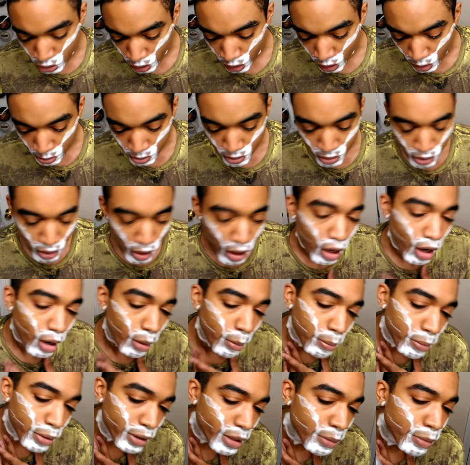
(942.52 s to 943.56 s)
shops,
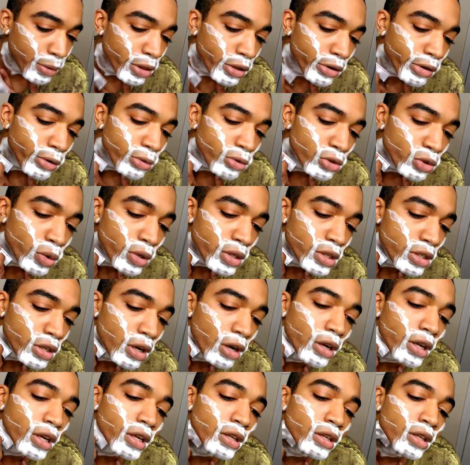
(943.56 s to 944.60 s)
but they put their own twist
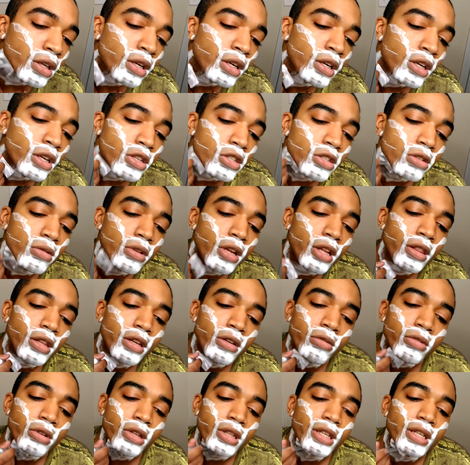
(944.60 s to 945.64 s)
on it. So
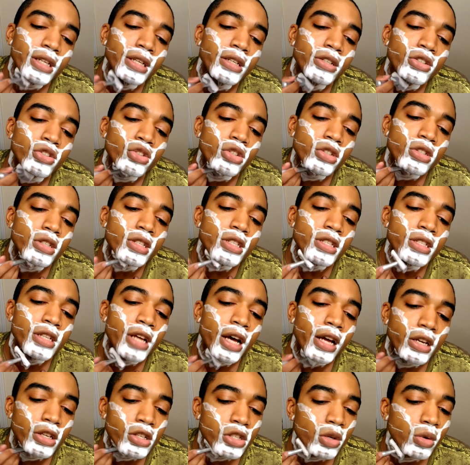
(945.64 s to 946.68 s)
nothing really is just the
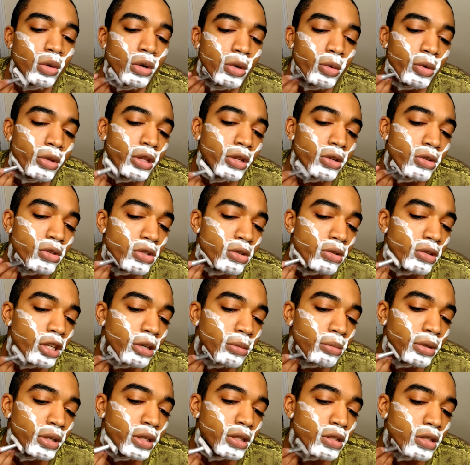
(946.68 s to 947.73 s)
status quo with those two
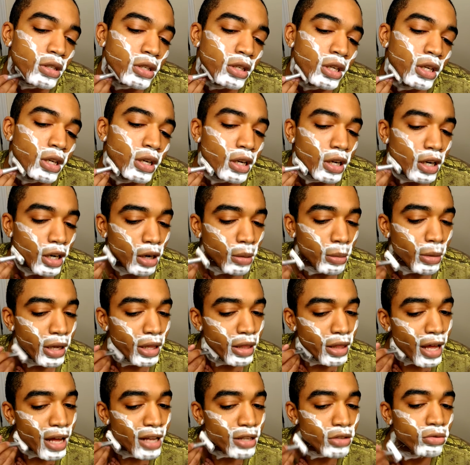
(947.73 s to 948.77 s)
companies.
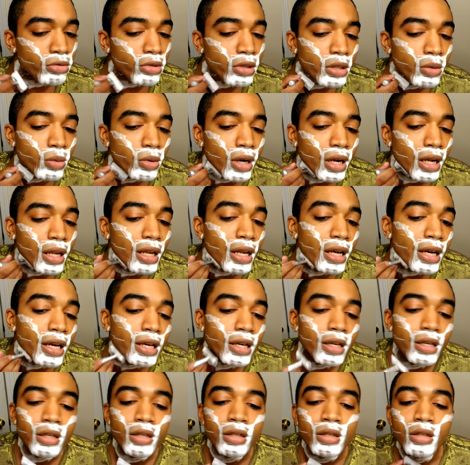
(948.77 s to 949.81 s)
And that's really what I
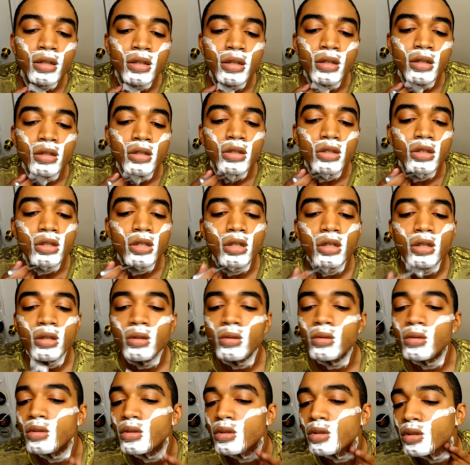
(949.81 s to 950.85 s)
like.
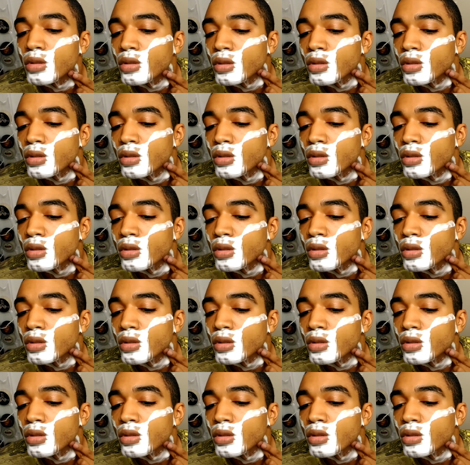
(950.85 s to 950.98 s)
So,